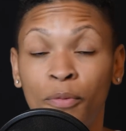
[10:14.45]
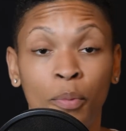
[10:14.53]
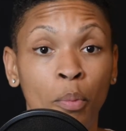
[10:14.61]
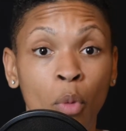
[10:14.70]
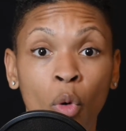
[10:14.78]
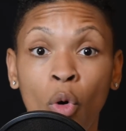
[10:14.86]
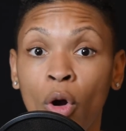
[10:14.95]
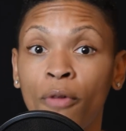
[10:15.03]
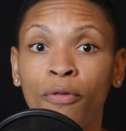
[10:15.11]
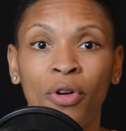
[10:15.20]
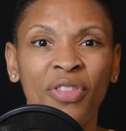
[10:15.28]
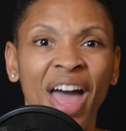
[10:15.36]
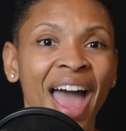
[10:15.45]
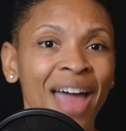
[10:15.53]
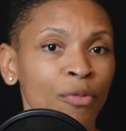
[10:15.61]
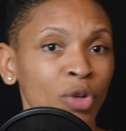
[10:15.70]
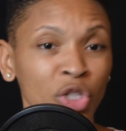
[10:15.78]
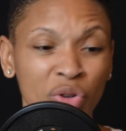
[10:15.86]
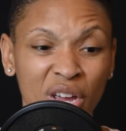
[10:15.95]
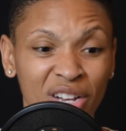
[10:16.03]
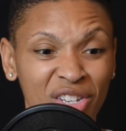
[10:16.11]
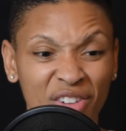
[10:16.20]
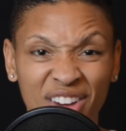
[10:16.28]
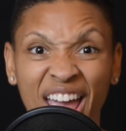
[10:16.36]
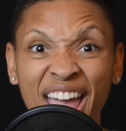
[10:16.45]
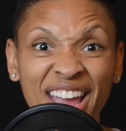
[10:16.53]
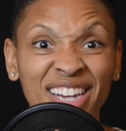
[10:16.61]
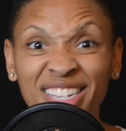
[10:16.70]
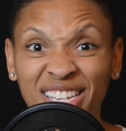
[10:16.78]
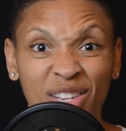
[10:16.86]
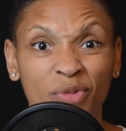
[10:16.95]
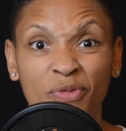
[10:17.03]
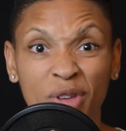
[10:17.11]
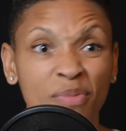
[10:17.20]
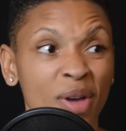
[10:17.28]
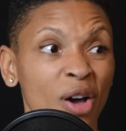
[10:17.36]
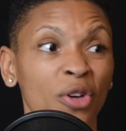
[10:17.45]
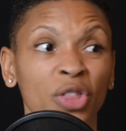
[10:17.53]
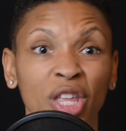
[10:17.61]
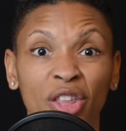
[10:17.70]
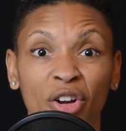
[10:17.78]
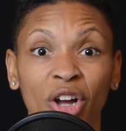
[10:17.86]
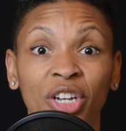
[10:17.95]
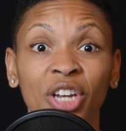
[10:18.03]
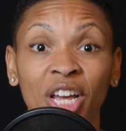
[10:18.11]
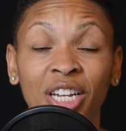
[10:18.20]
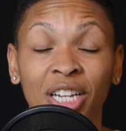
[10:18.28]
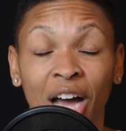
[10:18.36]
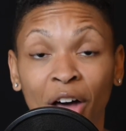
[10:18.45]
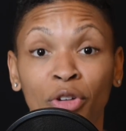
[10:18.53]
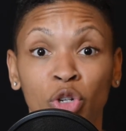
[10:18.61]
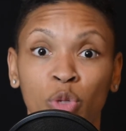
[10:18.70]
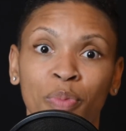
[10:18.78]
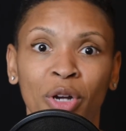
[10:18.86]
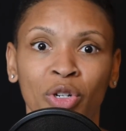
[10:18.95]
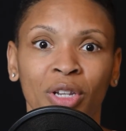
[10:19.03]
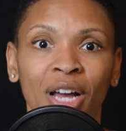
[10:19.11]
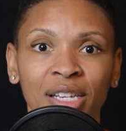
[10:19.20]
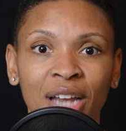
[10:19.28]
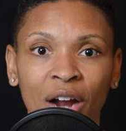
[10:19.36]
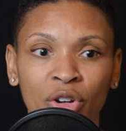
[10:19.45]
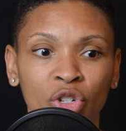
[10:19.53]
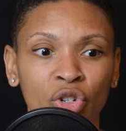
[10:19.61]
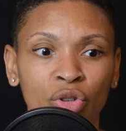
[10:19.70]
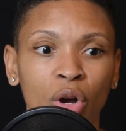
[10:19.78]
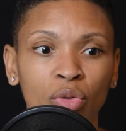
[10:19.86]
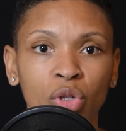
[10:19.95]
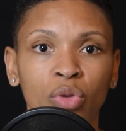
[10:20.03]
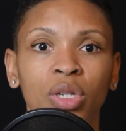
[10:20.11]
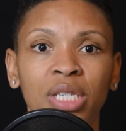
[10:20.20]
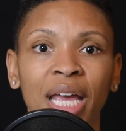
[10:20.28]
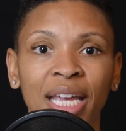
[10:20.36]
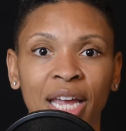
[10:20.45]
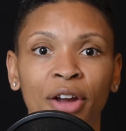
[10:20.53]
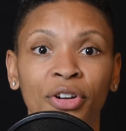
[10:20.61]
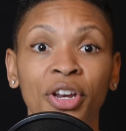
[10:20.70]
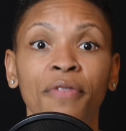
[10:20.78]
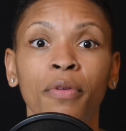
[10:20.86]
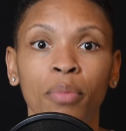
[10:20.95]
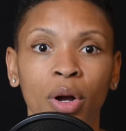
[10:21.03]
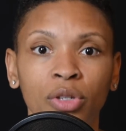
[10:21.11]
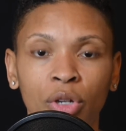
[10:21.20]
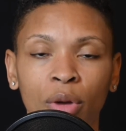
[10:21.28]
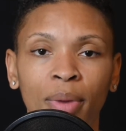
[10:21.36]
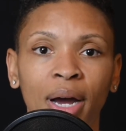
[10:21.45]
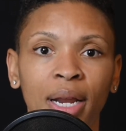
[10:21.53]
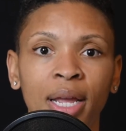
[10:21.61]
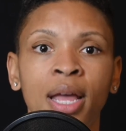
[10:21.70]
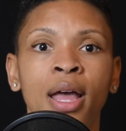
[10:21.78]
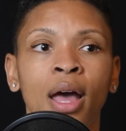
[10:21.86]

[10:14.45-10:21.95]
more for that. Once you hit a certain age as a female, then there are other specialized doctors you go to take care of different parts of your body,